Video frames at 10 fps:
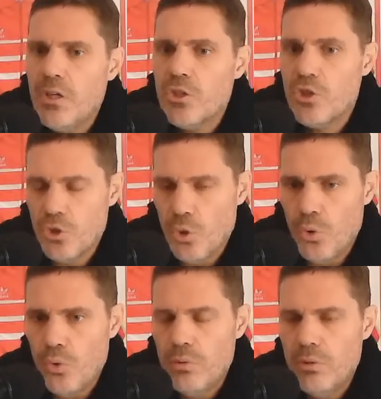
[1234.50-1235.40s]

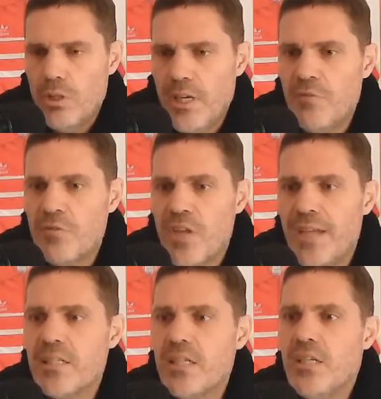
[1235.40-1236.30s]
So, if
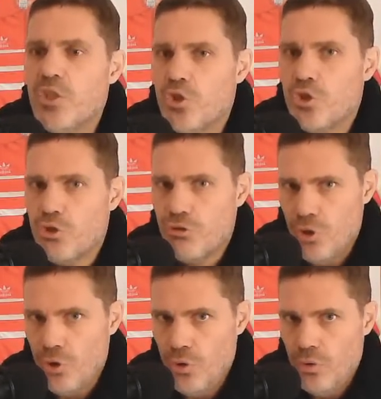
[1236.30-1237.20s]
that is
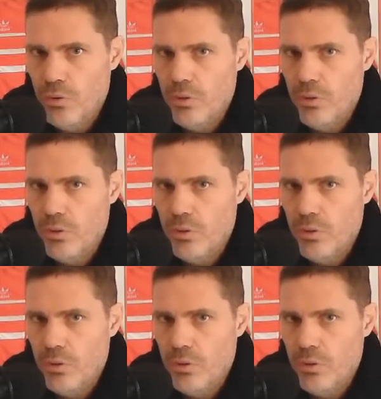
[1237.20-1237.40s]
true,